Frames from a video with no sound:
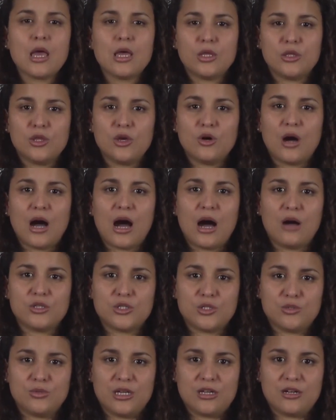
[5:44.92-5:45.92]
Know how
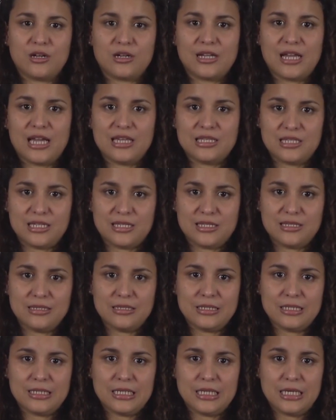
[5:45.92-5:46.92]
to recognize it
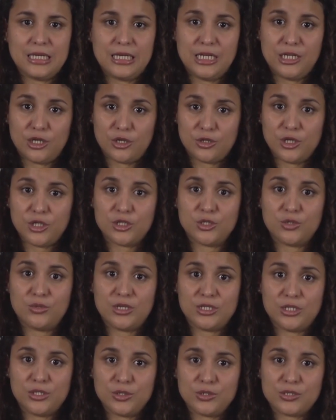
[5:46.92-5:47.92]
in order to
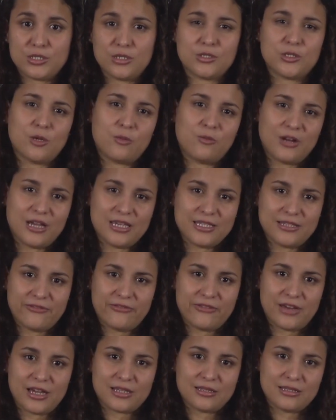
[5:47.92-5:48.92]
reduce the surprise
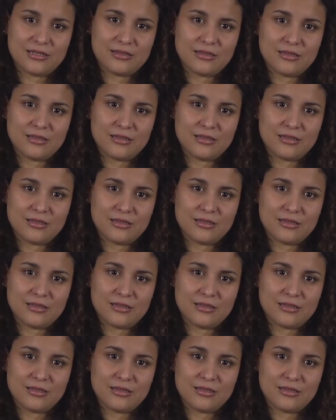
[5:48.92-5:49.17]
effect.